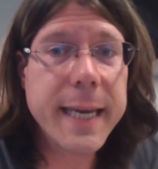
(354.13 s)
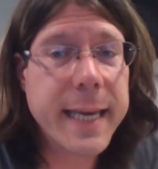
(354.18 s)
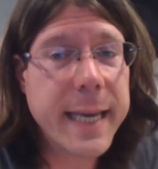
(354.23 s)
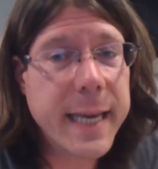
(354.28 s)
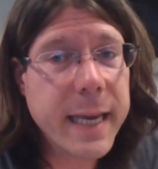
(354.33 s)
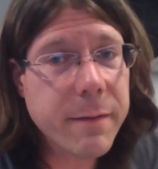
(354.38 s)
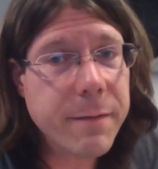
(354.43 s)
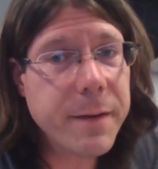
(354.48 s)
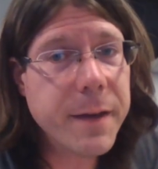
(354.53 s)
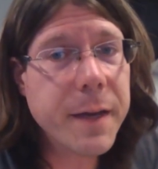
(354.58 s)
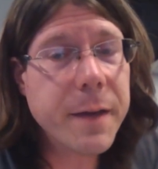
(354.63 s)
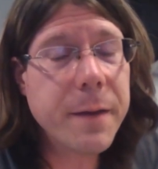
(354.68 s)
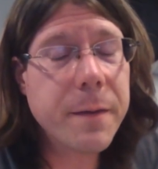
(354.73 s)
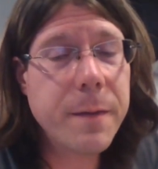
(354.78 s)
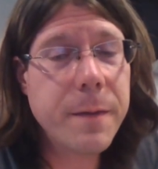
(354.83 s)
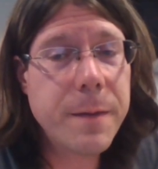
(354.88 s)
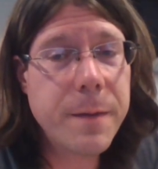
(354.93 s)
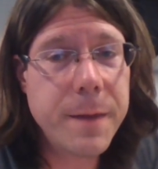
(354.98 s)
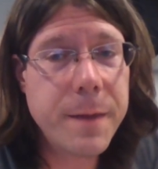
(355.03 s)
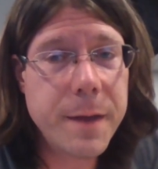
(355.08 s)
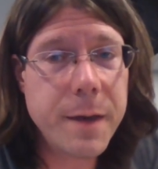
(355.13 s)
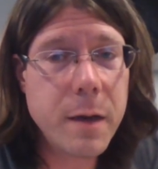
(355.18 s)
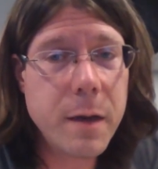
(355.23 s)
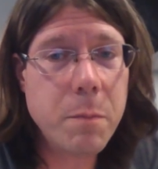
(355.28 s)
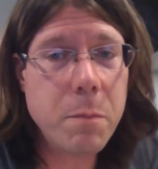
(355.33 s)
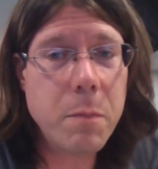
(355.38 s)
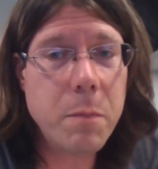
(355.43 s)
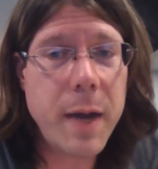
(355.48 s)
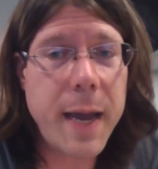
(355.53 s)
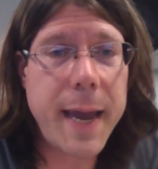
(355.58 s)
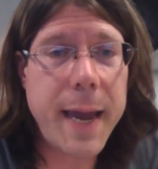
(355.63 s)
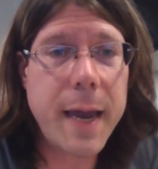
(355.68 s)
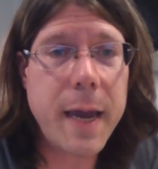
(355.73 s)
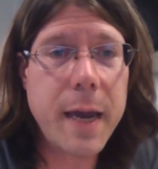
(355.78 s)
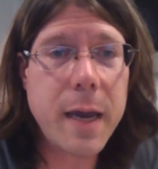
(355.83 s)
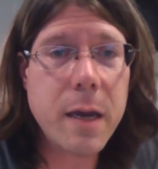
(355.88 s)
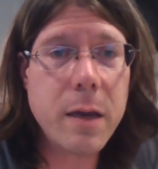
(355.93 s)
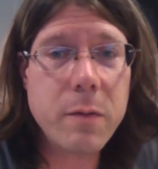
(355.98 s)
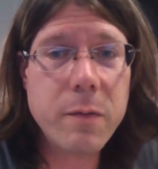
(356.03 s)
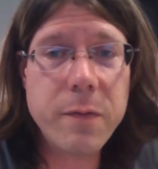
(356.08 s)
giving them
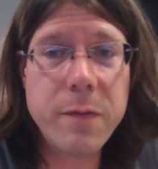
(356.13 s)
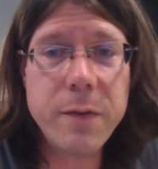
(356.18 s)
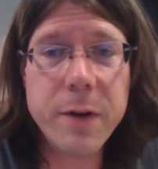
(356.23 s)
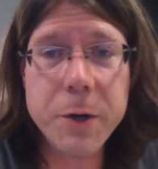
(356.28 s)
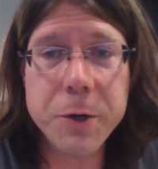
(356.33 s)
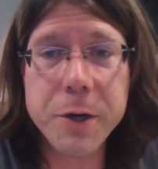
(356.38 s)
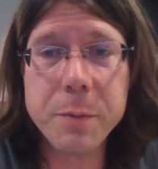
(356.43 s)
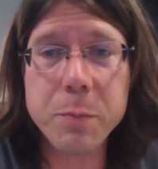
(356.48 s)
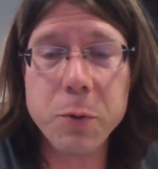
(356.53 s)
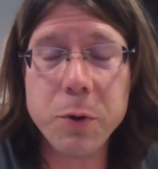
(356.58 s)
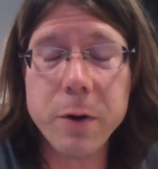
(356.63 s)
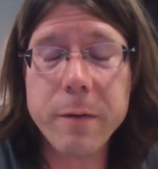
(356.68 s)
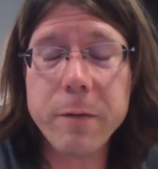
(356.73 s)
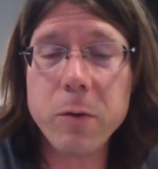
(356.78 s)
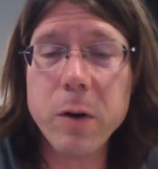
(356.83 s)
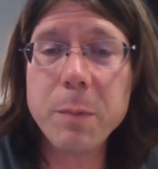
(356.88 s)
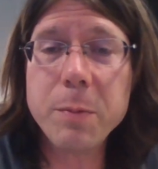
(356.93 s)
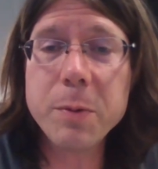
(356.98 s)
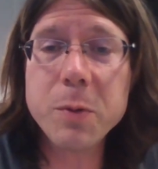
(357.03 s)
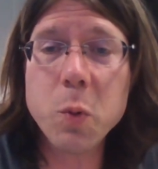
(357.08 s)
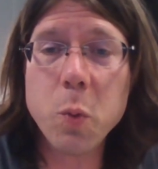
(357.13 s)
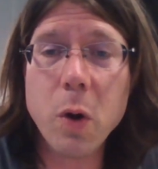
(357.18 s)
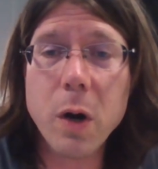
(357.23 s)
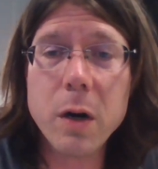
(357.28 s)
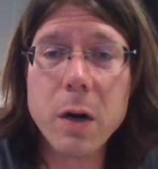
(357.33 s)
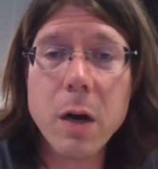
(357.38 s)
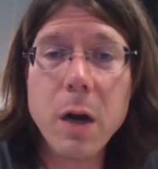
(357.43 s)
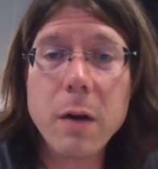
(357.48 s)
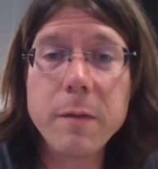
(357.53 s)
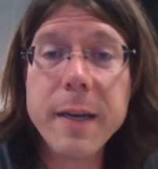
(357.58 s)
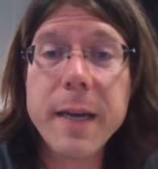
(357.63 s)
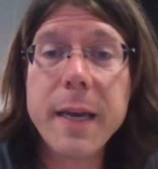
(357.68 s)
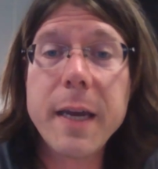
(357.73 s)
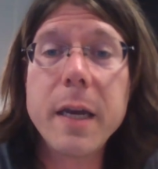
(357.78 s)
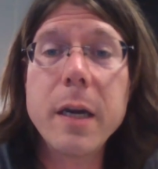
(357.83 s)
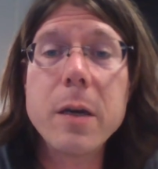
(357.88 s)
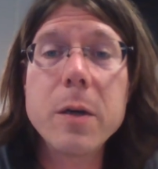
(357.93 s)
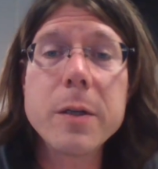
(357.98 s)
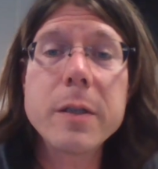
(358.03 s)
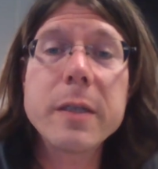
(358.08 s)
a very brief repertoire of
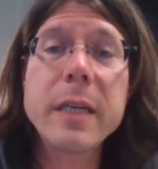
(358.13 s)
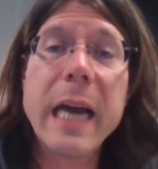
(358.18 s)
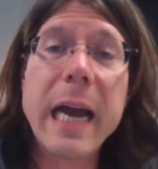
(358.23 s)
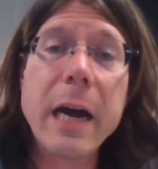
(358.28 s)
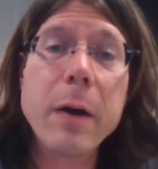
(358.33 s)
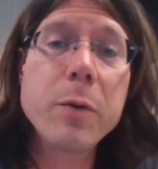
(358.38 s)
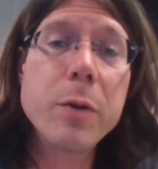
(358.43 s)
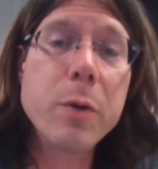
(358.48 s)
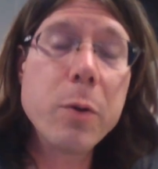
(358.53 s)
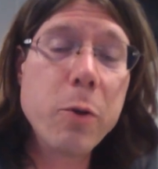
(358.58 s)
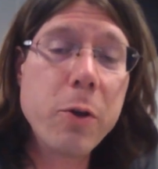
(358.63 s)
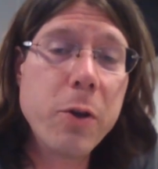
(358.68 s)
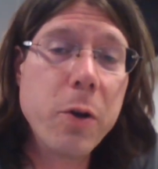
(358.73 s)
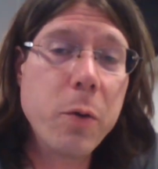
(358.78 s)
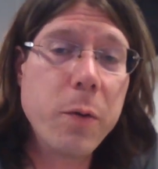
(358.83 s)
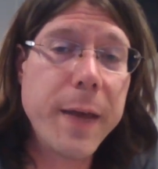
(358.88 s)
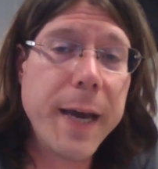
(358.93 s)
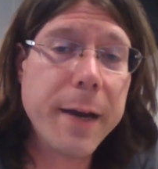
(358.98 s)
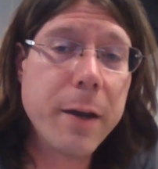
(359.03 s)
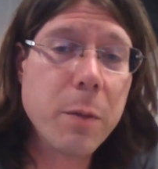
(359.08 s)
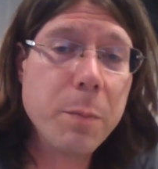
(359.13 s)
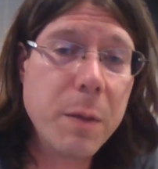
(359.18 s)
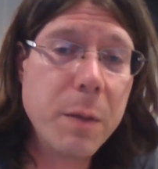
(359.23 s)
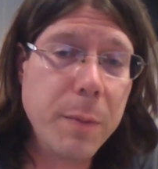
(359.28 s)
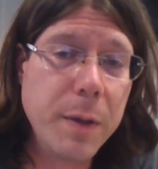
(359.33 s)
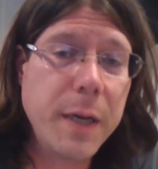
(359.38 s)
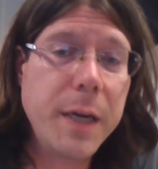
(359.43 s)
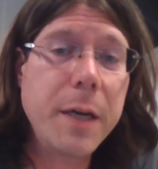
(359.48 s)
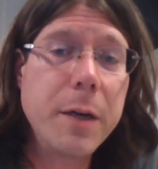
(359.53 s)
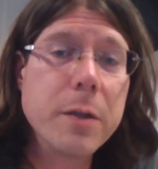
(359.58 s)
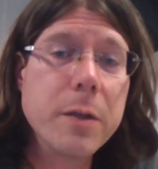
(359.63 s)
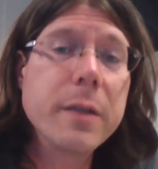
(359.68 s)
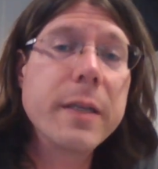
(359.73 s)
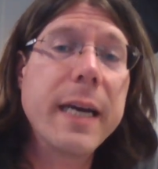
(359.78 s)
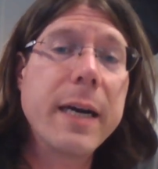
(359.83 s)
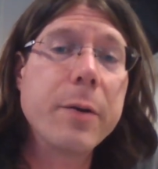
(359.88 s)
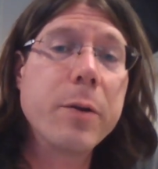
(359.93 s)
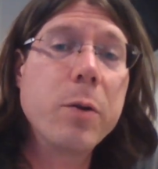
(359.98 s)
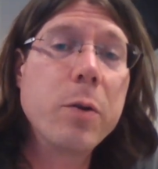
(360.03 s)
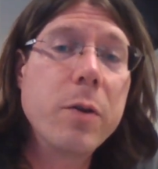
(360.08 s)
here's how you show that commitment, here's
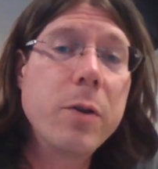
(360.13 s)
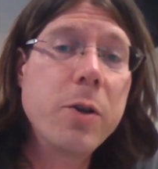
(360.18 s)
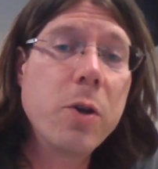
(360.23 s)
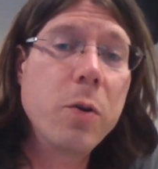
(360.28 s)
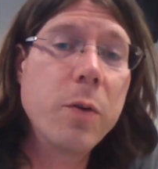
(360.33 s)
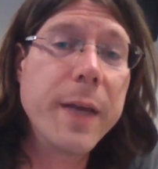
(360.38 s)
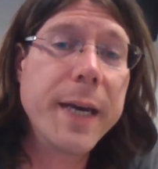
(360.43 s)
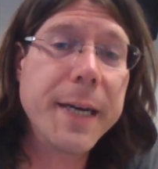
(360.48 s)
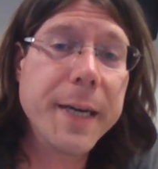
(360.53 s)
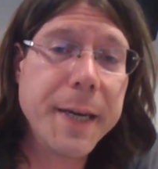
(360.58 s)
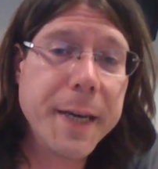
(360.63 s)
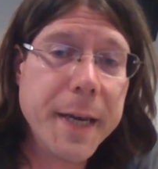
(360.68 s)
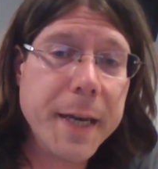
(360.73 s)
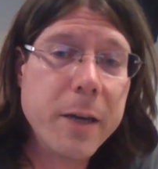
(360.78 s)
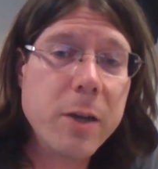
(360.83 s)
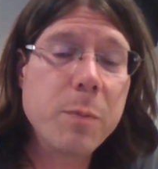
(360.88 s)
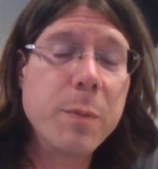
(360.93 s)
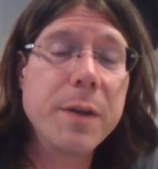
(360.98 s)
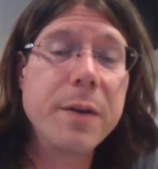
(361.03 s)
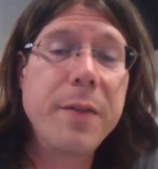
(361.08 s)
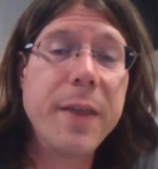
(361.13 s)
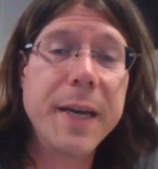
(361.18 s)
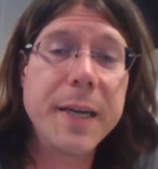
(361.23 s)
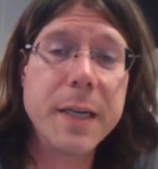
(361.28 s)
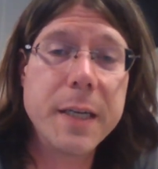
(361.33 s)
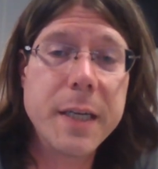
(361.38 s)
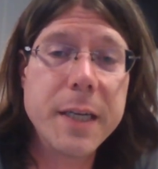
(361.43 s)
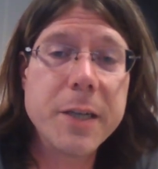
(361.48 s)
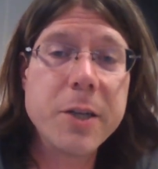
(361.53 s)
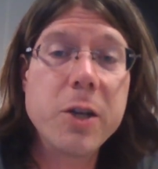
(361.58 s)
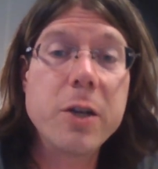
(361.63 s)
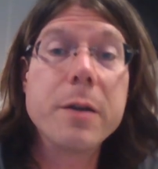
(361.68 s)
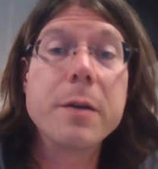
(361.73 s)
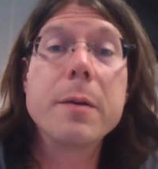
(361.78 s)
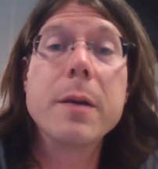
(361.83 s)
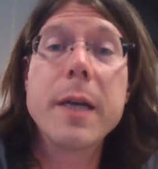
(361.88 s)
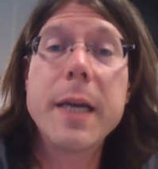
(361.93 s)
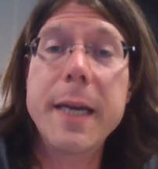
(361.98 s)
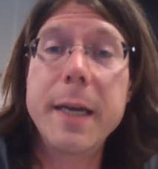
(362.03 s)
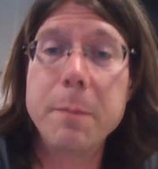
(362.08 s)
how you show that engagement, that attention
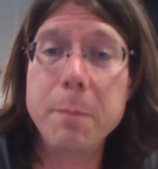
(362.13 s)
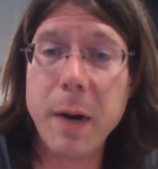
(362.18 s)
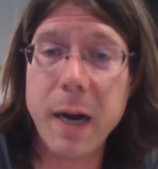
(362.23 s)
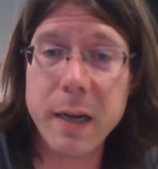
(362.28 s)
in